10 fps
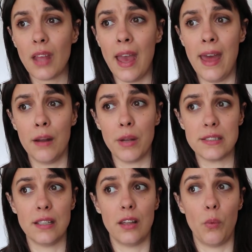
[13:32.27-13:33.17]
And I'm
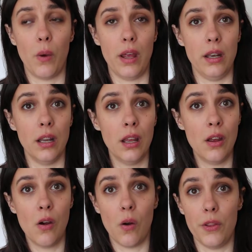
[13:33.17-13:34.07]
not saying that one
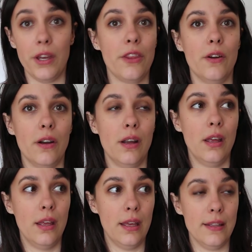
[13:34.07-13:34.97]
or the other
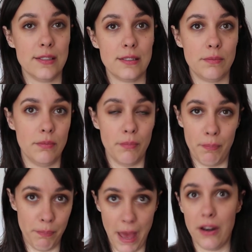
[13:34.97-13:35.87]
is
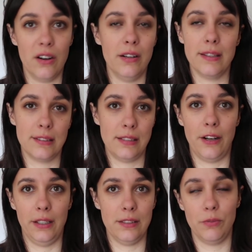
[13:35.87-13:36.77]
better
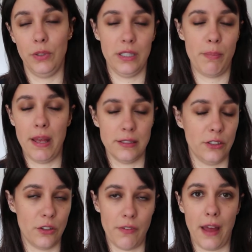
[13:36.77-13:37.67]
necessarily, it really depends
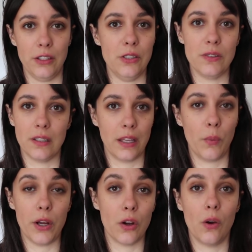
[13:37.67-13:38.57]
on your values and like
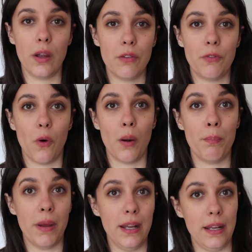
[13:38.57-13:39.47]
what you're going
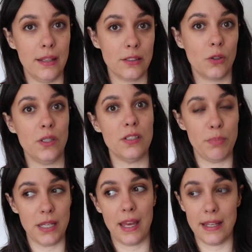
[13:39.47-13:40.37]
for, but it is going to
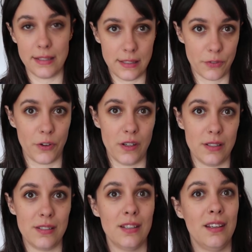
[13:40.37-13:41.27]
be a
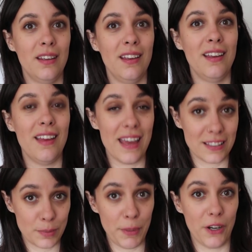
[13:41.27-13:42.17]
different
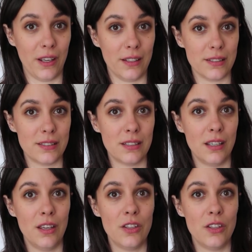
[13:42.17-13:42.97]
experience.